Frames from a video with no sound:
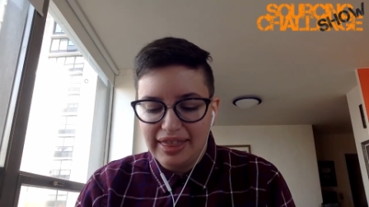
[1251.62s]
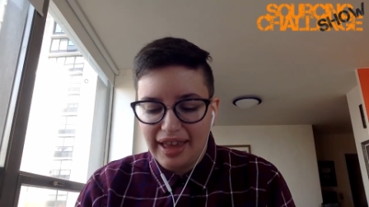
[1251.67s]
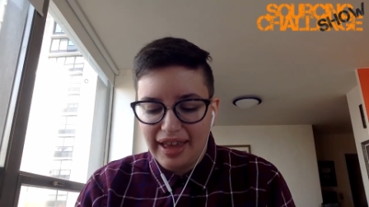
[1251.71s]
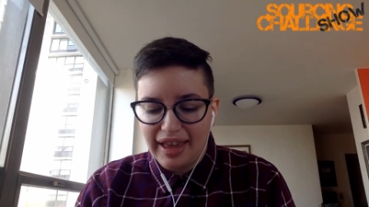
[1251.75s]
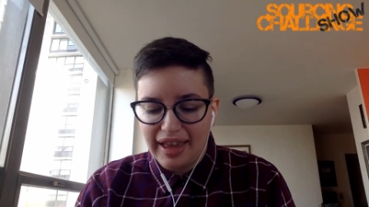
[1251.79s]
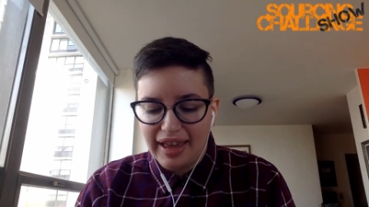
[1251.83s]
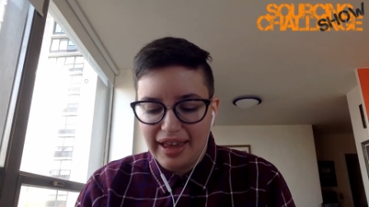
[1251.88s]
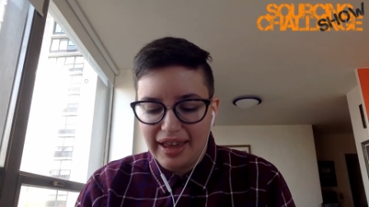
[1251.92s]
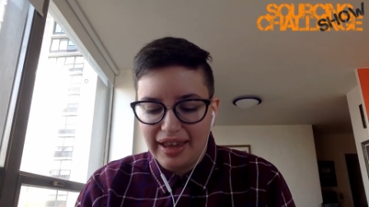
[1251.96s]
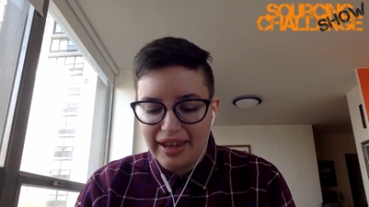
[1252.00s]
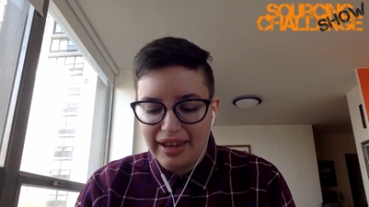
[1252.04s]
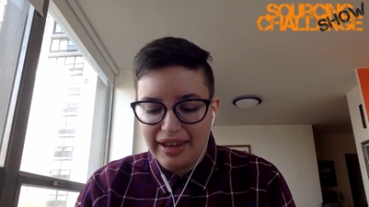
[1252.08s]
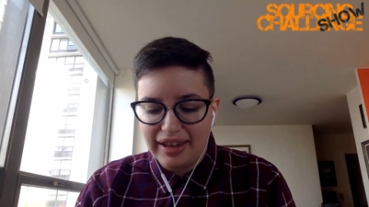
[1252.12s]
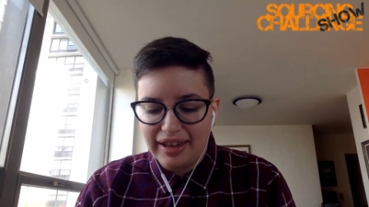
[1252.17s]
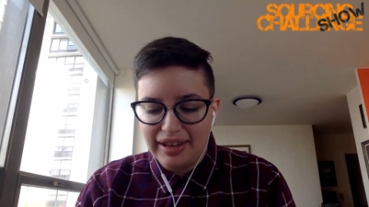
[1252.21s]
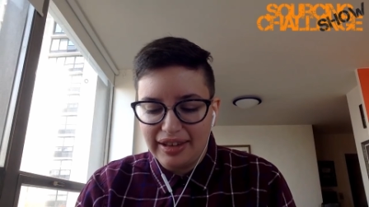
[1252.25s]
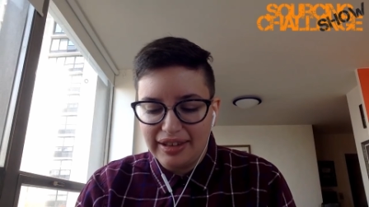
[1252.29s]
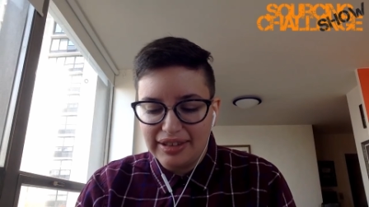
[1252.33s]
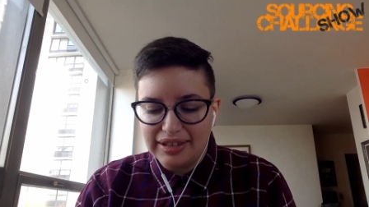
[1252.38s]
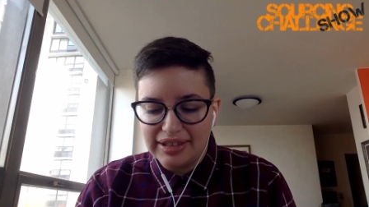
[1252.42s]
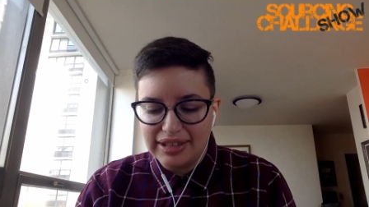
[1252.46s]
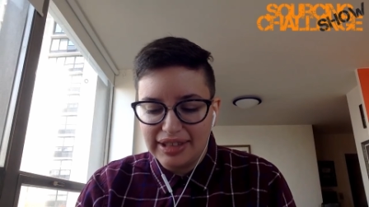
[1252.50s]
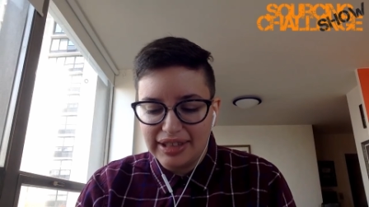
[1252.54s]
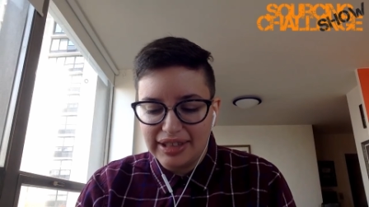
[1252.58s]

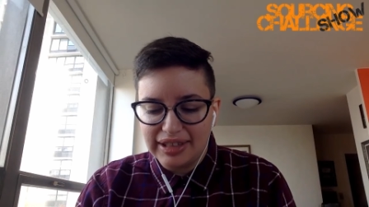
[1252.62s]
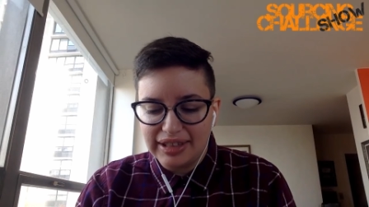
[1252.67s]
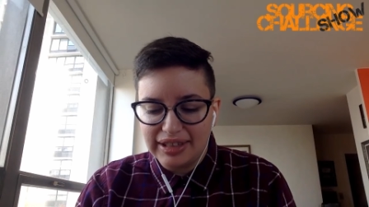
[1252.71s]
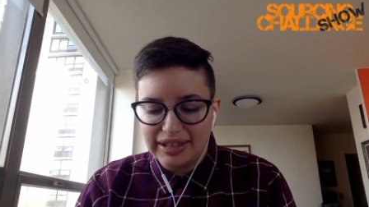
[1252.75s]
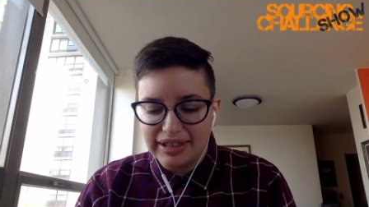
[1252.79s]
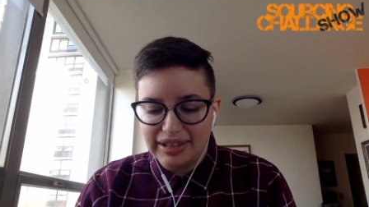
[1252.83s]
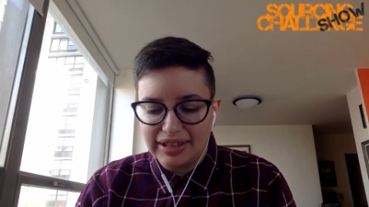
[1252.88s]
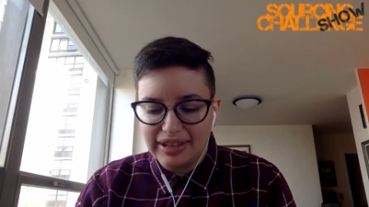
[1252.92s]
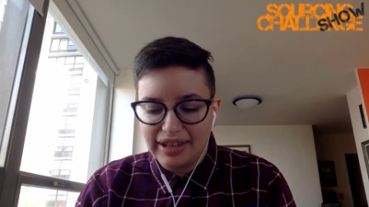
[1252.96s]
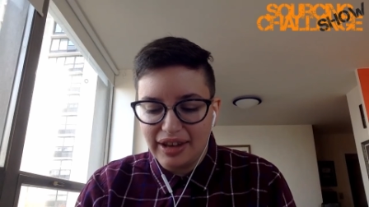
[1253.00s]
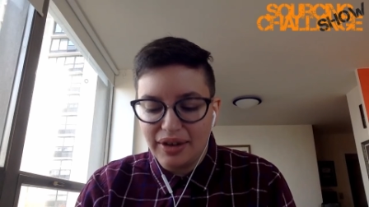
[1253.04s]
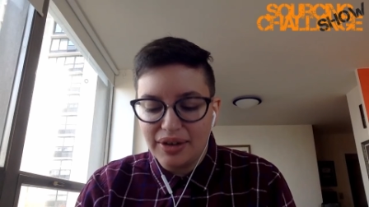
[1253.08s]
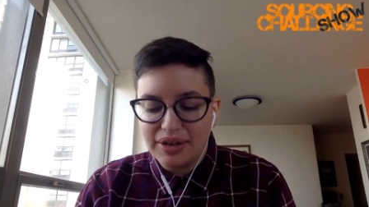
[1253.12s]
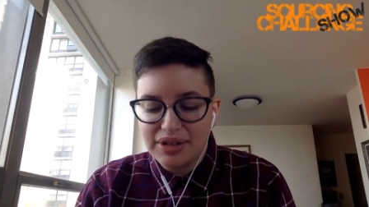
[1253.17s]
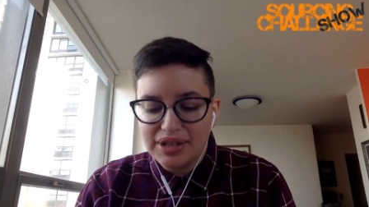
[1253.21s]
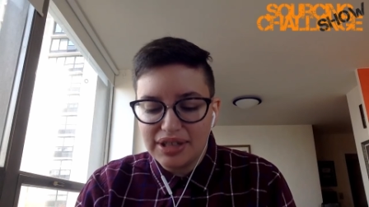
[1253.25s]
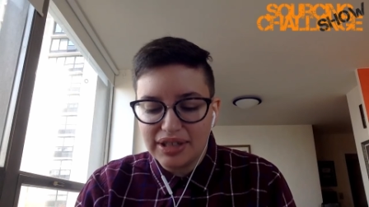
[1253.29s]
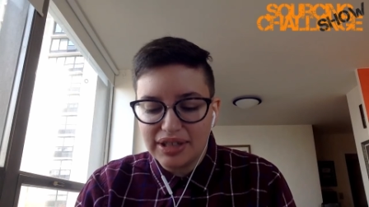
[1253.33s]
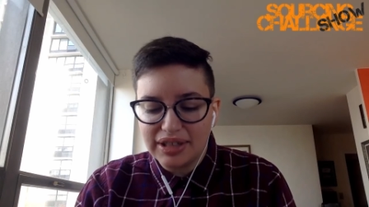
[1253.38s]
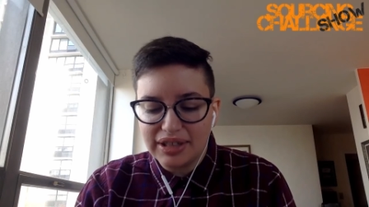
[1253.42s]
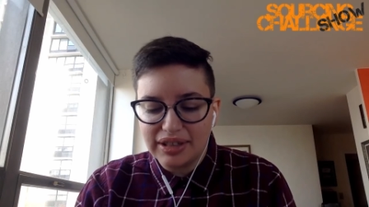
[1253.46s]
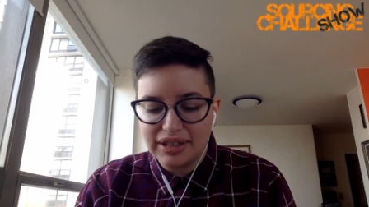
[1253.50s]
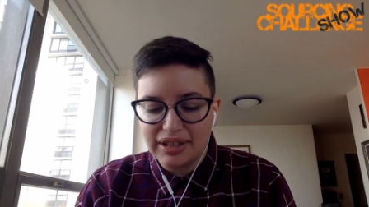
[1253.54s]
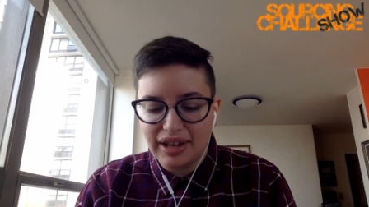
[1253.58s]
they
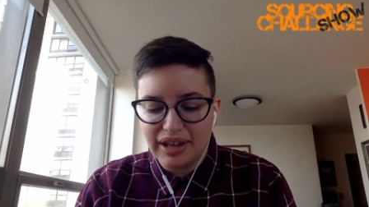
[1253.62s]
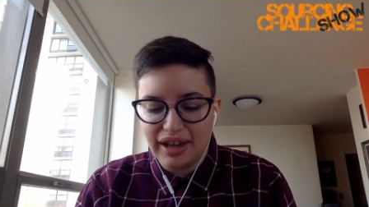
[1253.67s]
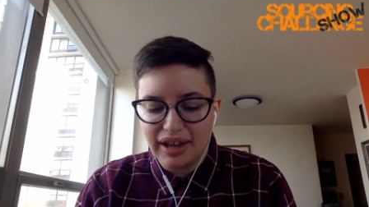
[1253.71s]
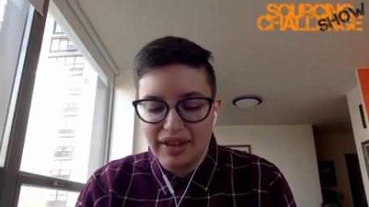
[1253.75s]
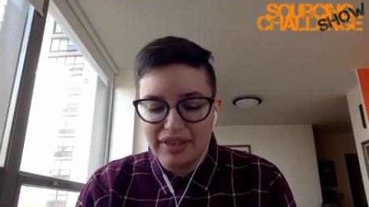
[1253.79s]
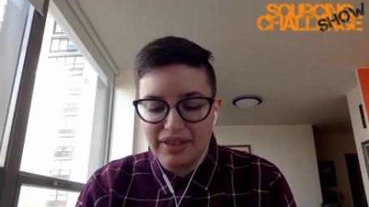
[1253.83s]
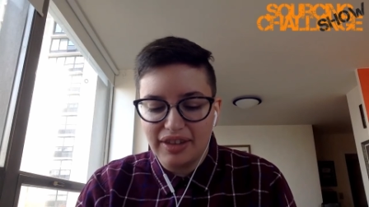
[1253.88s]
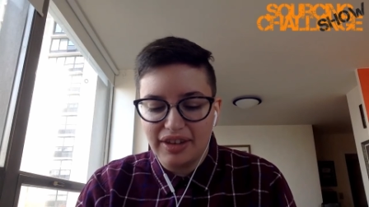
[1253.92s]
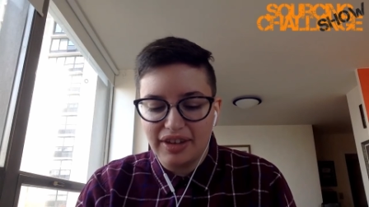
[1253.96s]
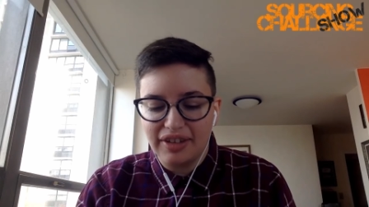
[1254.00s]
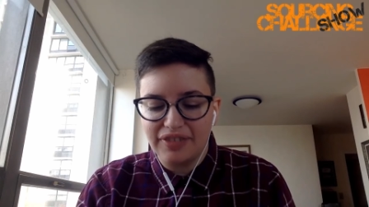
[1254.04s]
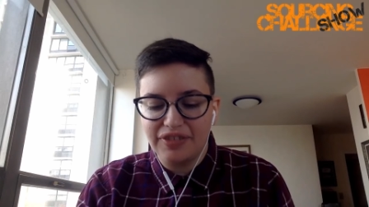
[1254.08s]
hosted